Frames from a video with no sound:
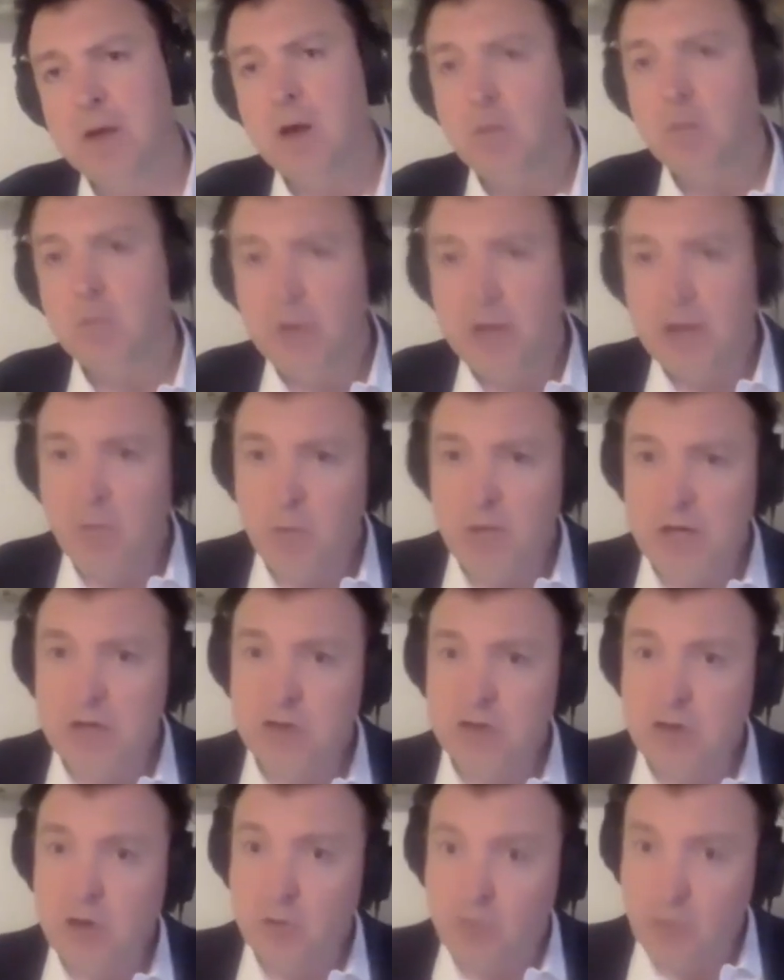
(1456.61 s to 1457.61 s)
But in which
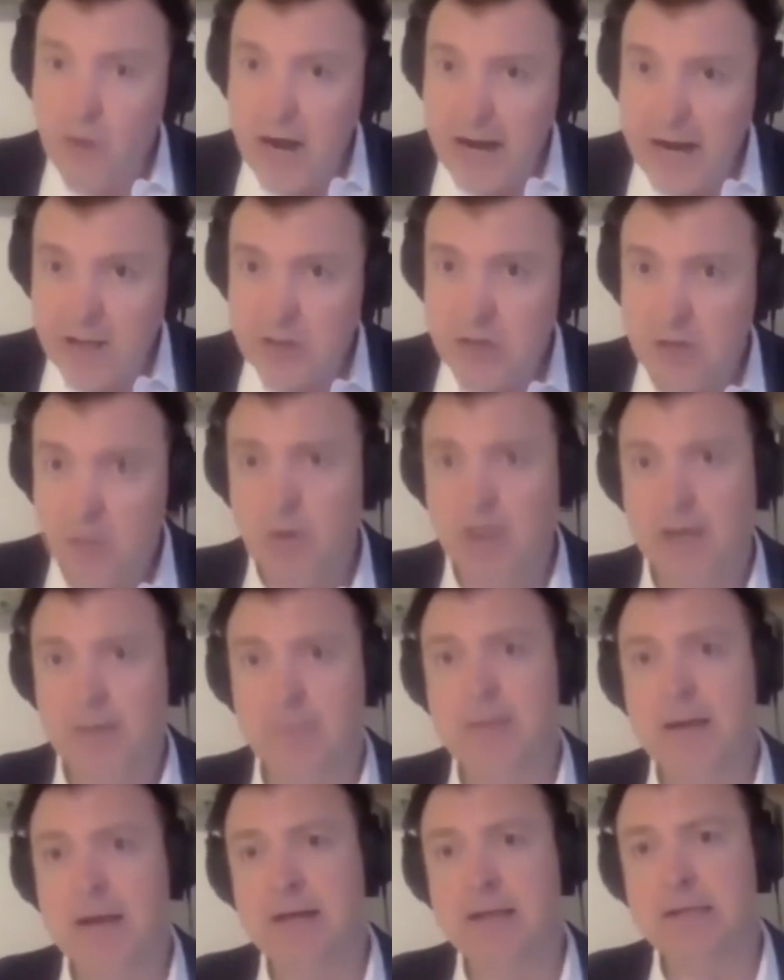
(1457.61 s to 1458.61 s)
direction will it
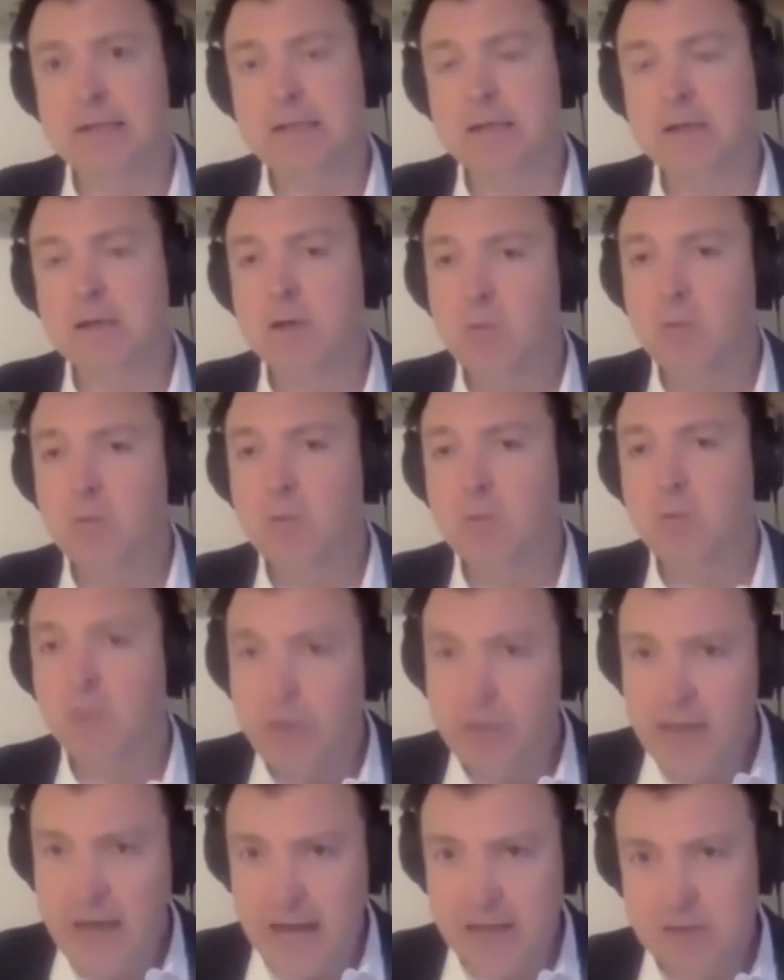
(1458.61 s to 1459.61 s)
bend? Well, that
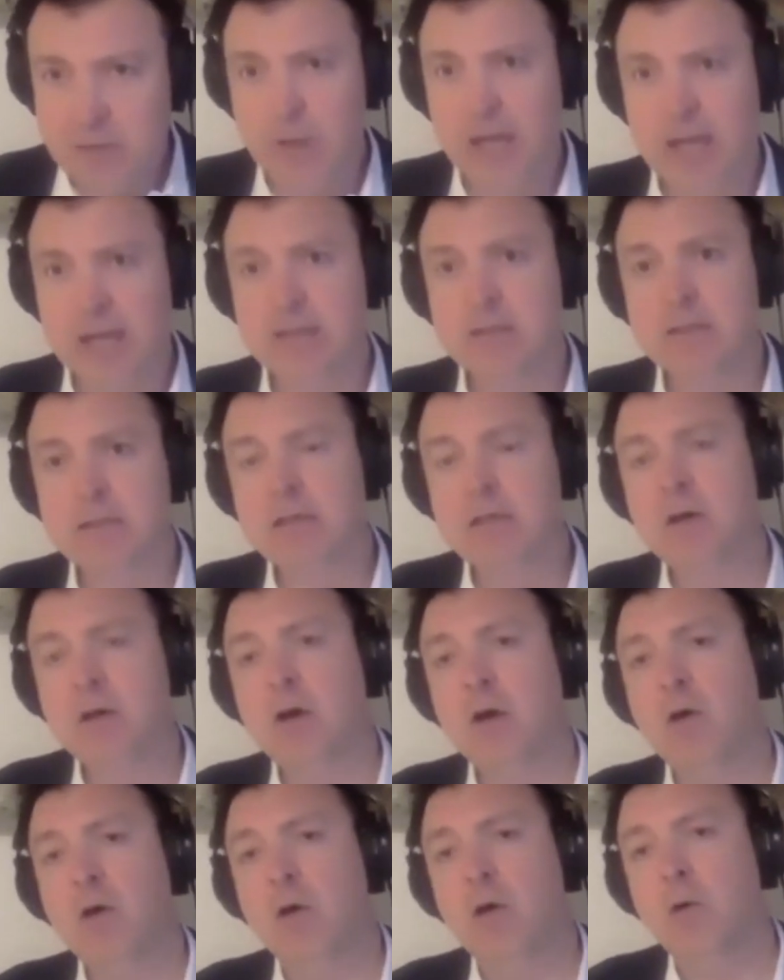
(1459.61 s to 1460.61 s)
depends
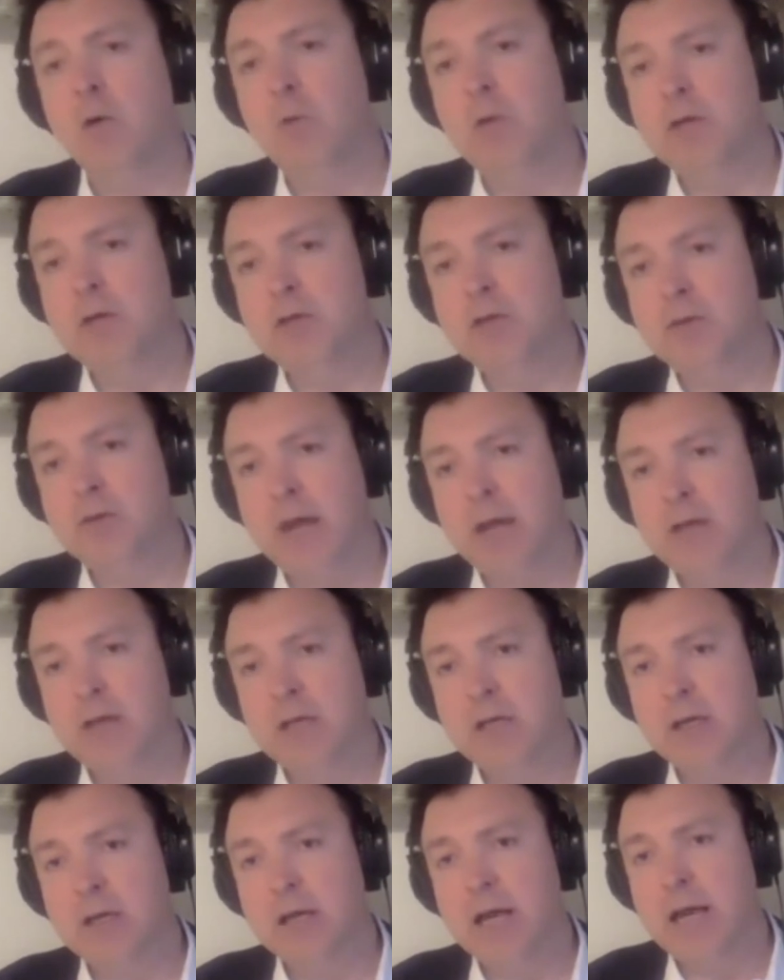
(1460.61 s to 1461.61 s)
on which direction
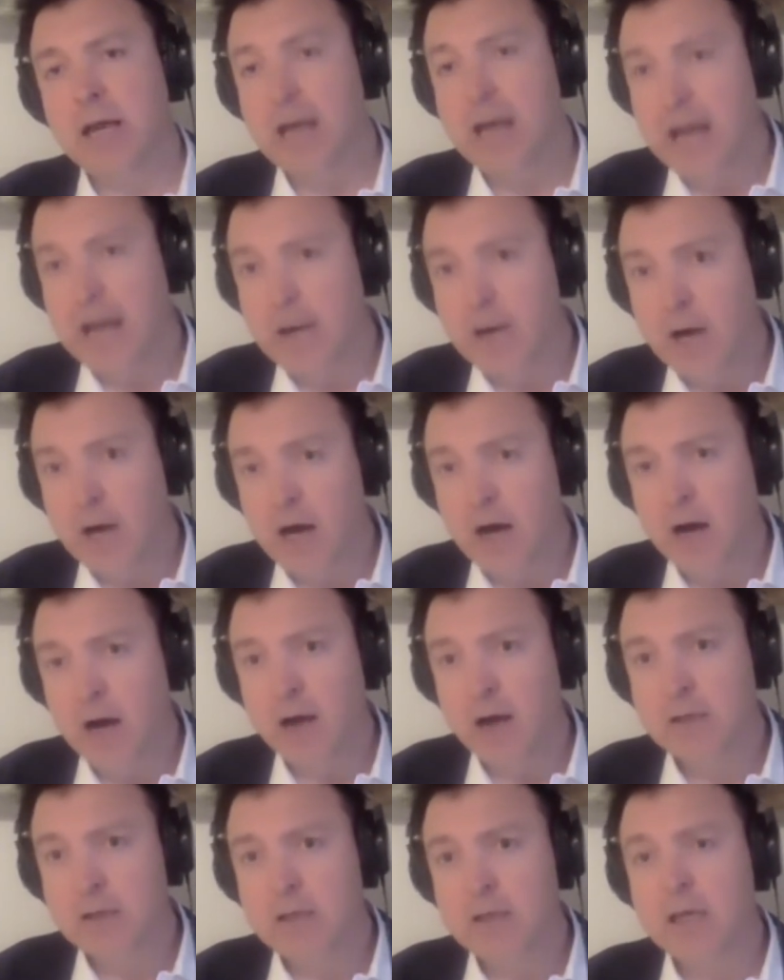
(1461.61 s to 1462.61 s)
and how hard
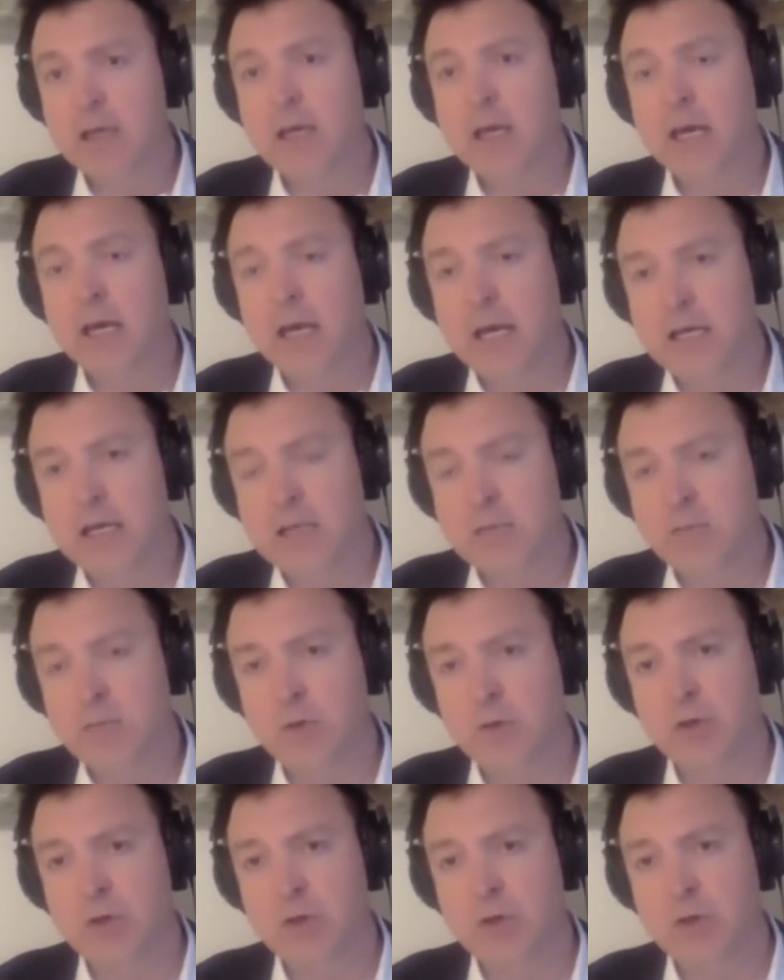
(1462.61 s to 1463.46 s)
it is pushed.